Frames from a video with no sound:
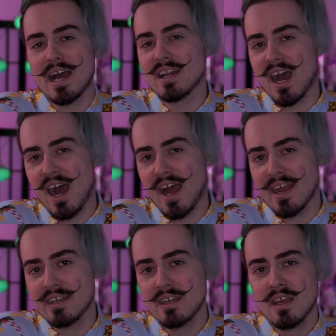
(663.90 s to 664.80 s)

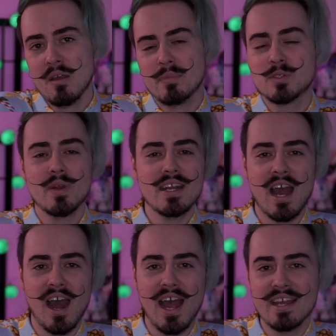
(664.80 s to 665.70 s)
high, between
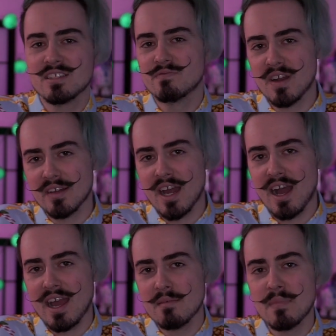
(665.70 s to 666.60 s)
high to very
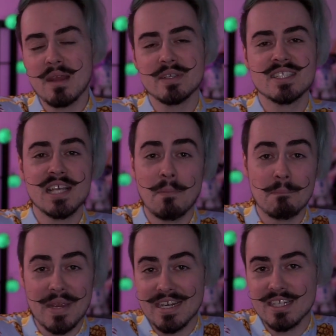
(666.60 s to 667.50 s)
high, maybe some
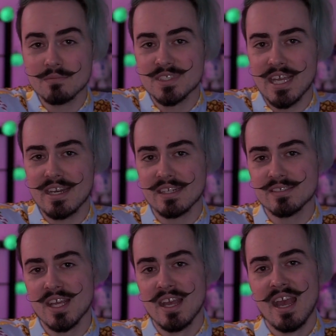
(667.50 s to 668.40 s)
medium
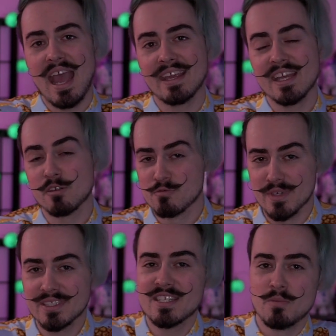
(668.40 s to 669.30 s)
settings, and get a
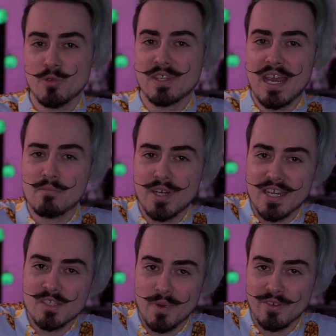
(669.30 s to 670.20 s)
really smooth gameplay
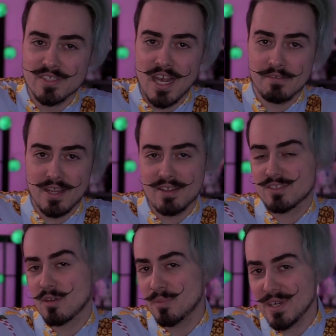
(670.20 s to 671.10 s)
experience out of that.
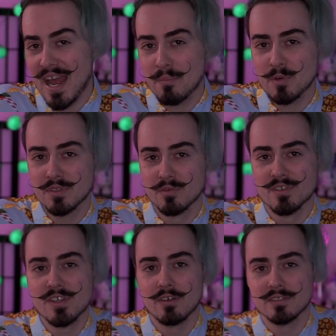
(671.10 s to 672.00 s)
So pretty happy with the result.